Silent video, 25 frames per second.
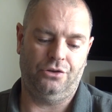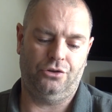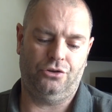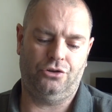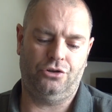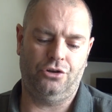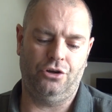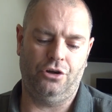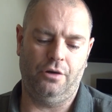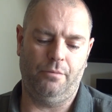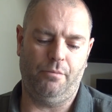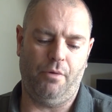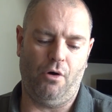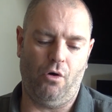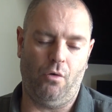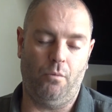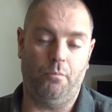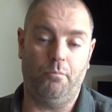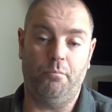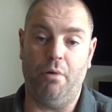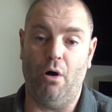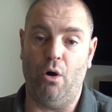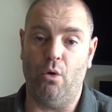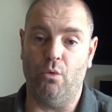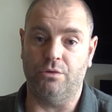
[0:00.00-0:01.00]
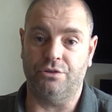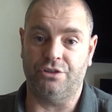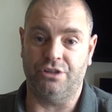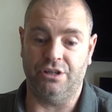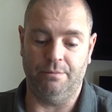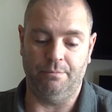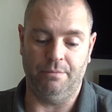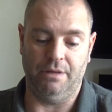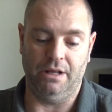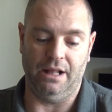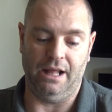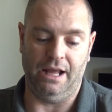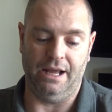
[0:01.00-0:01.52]
Turbo Boat
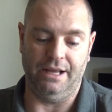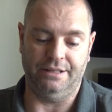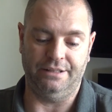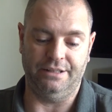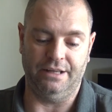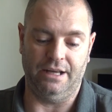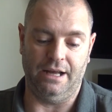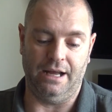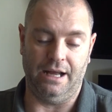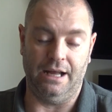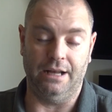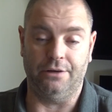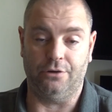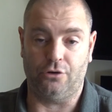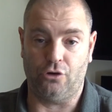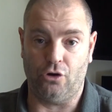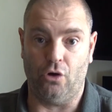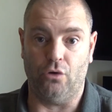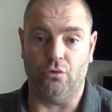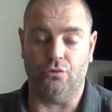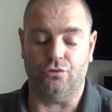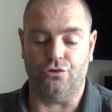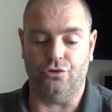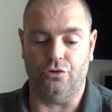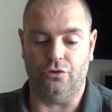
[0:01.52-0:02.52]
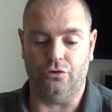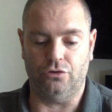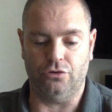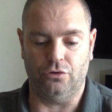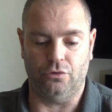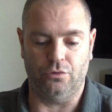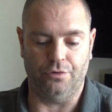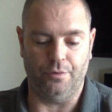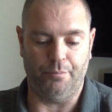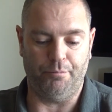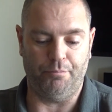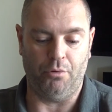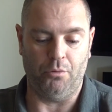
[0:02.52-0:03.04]
Simulator and Cauldron
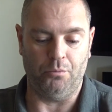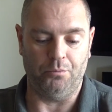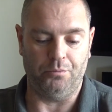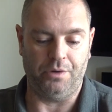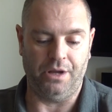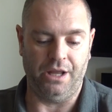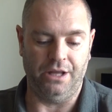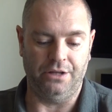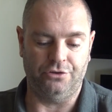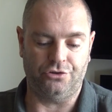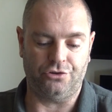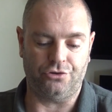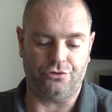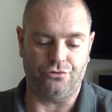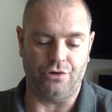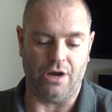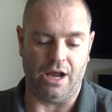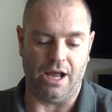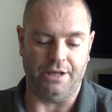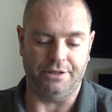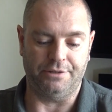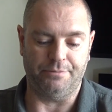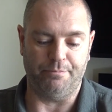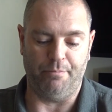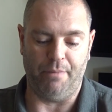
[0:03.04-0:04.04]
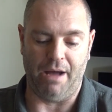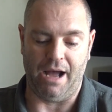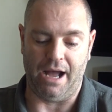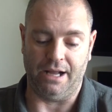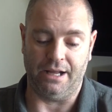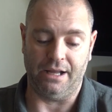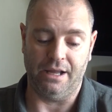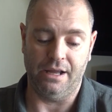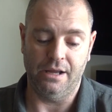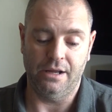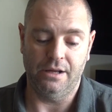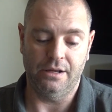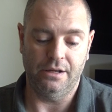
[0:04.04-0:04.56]
2 The Pumpkin Strikes Back.